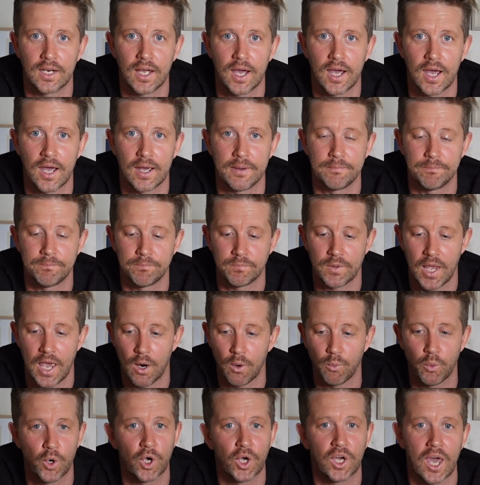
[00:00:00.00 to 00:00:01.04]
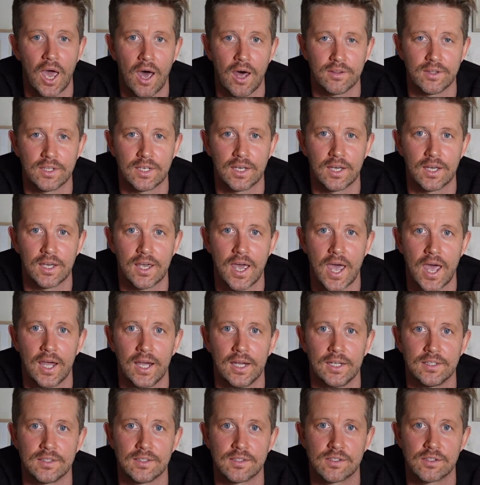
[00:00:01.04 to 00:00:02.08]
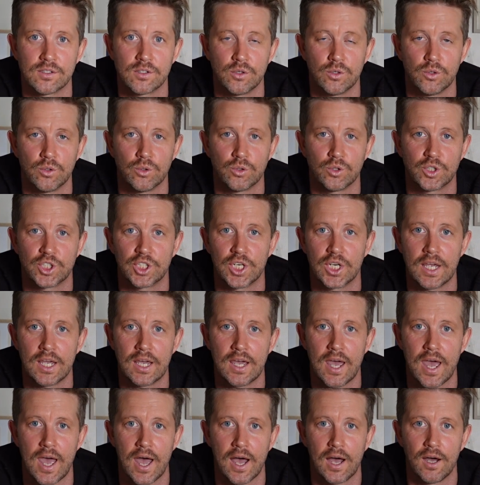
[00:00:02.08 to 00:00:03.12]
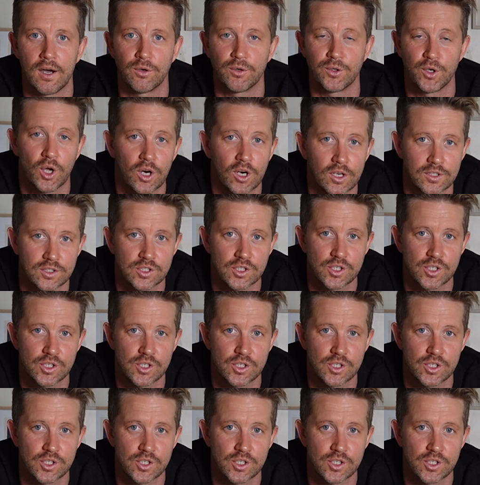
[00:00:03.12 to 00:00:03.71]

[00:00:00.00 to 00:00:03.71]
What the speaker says: our work out there and to share our knowledge.